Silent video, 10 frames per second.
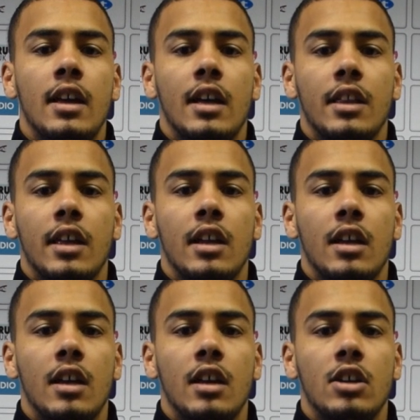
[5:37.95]
And
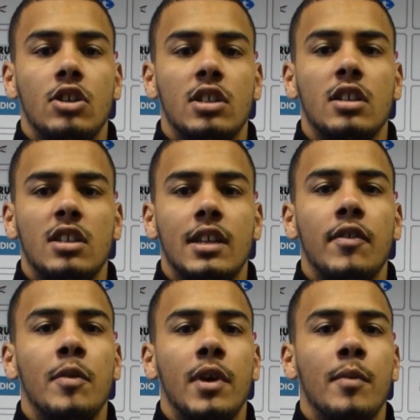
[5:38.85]
then just
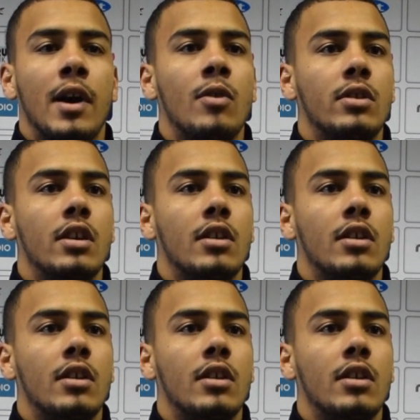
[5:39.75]
having a bit about you,